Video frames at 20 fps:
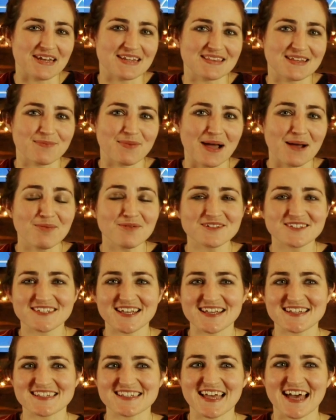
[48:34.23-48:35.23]
And the Bible
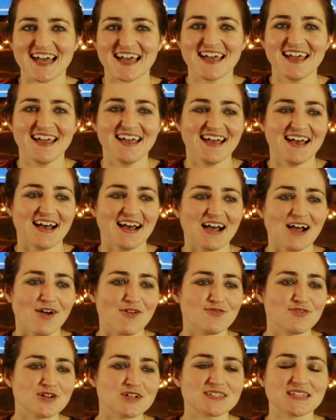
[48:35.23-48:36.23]
says that
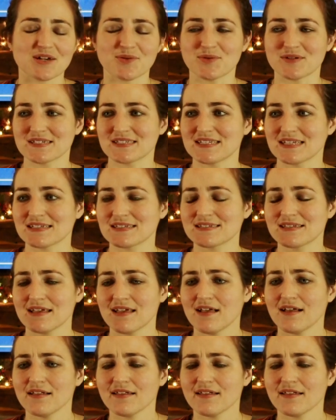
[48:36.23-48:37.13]
first there was this